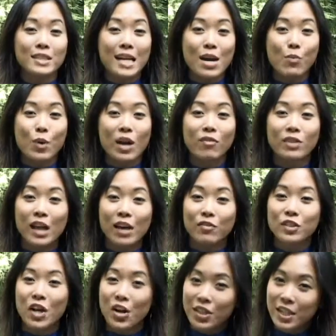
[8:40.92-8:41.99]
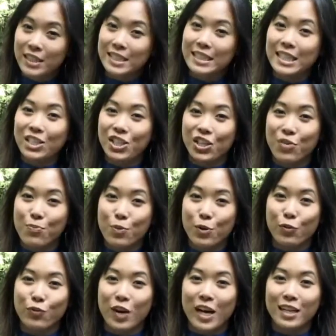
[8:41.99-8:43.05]
time we have left on this edition of
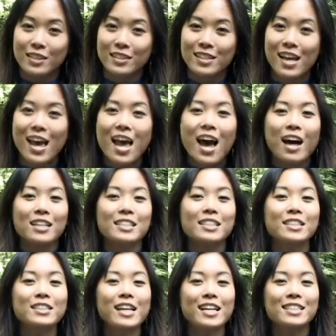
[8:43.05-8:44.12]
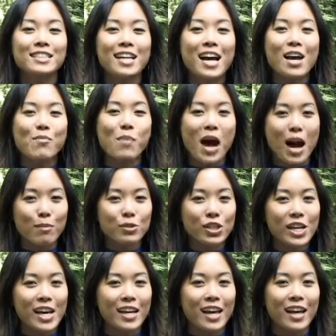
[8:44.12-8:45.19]
Profiles. Until next time, I'm Jeanette
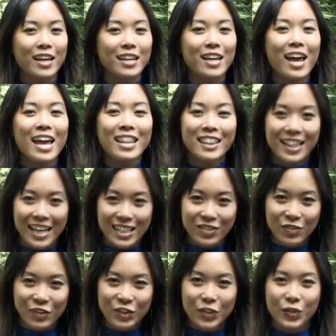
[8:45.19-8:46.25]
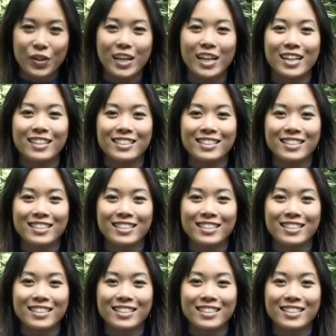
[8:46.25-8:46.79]
Eng, and thanks for tuning in.